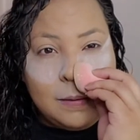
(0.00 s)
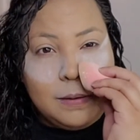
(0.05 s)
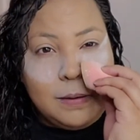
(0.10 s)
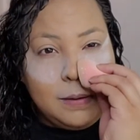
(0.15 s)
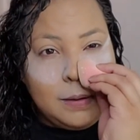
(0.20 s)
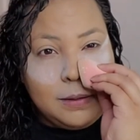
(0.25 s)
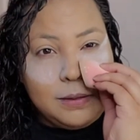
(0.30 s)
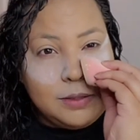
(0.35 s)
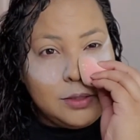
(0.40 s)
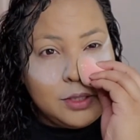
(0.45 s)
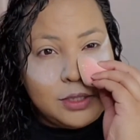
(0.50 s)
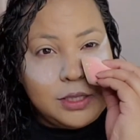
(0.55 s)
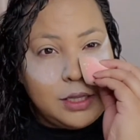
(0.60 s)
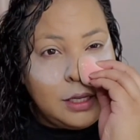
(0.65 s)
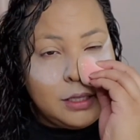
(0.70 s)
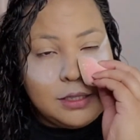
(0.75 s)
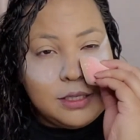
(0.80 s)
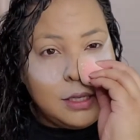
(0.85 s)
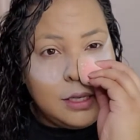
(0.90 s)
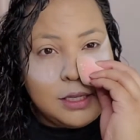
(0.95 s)
I also
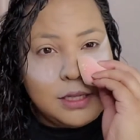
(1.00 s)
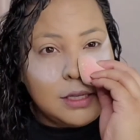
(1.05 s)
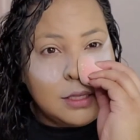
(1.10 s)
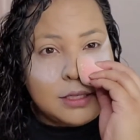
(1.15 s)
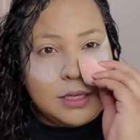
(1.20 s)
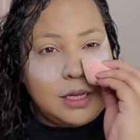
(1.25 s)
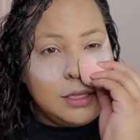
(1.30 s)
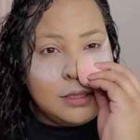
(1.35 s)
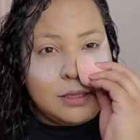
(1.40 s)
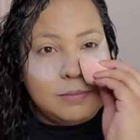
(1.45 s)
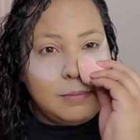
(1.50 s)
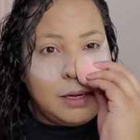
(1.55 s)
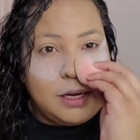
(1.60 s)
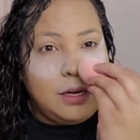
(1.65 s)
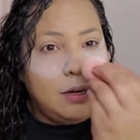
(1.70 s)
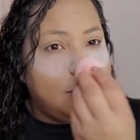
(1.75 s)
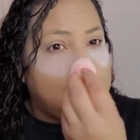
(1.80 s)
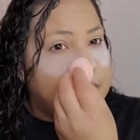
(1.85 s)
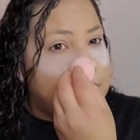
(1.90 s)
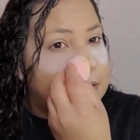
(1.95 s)
like to get the sides of my
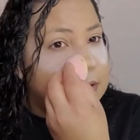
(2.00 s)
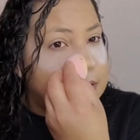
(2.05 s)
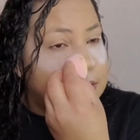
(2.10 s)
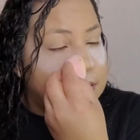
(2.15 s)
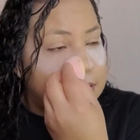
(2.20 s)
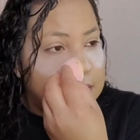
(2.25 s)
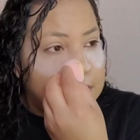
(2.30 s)
nose.